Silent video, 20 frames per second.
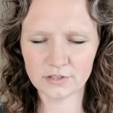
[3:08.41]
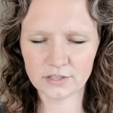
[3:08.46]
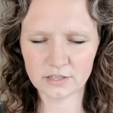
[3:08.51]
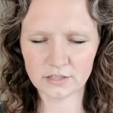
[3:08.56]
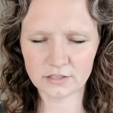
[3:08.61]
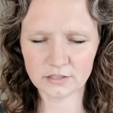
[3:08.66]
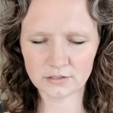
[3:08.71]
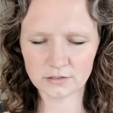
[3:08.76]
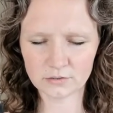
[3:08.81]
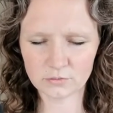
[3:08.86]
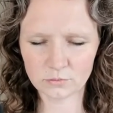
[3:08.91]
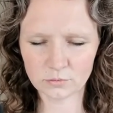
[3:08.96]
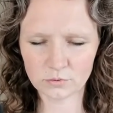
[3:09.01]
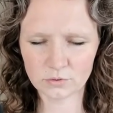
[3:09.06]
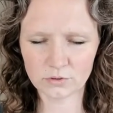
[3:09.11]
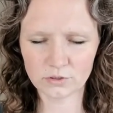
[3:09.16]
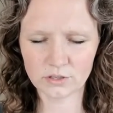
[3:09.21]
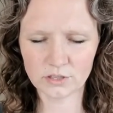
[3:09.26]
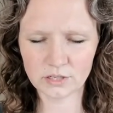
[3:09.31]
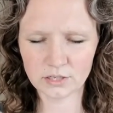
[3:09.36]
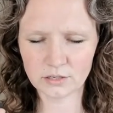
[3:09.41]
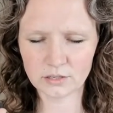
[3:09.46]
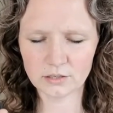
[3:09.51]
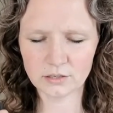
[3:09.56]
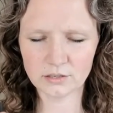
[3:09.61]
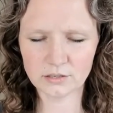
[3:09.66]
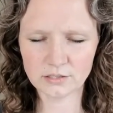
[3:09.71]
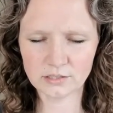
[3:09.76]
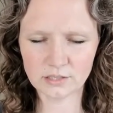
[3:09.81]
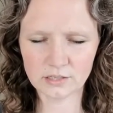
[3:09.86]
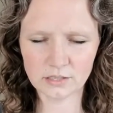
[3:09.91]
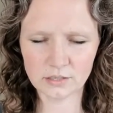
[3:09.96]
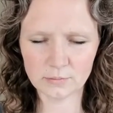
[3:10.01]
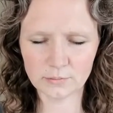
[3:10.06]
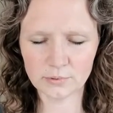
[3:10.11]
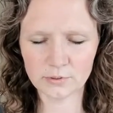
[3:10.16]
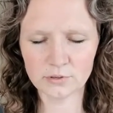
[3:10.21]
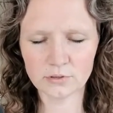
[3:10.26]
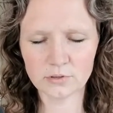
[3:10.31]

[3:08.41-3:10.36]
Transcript: that is really deep